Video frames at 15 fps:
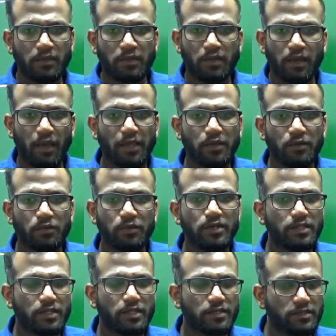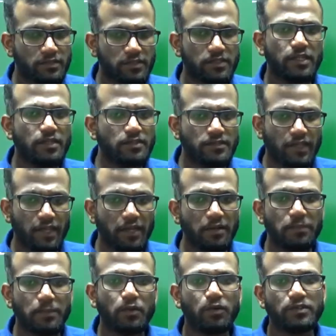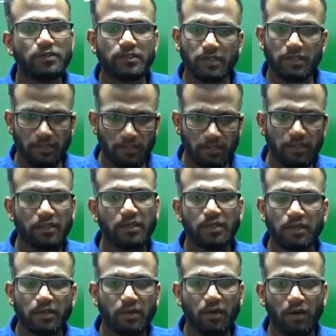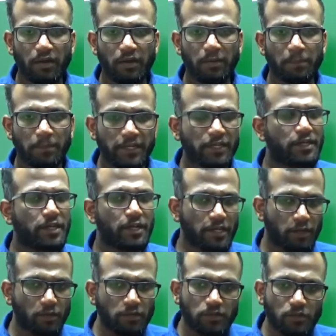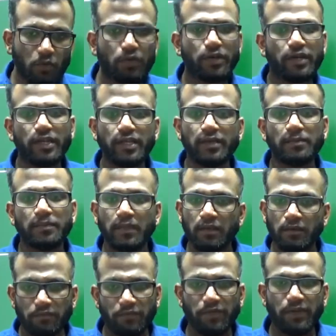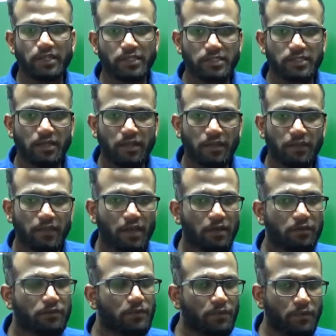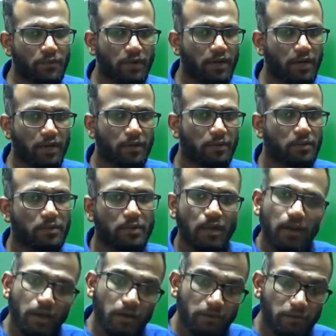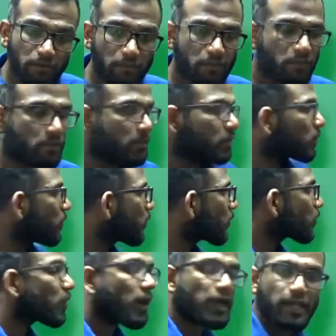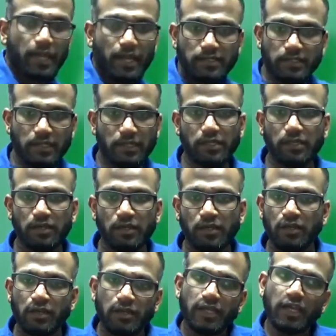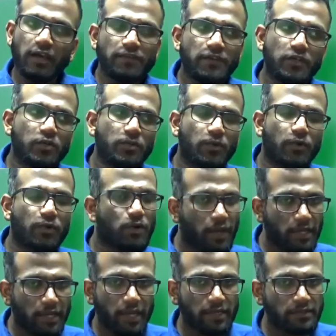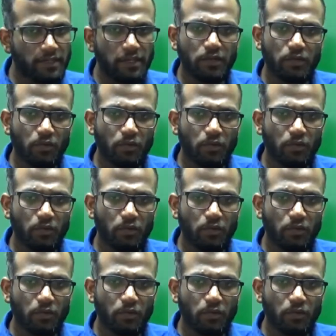I couldn't still send because the printed tutes already finished. Therefore, tomorrow I can send. Day after tomorrow I can send.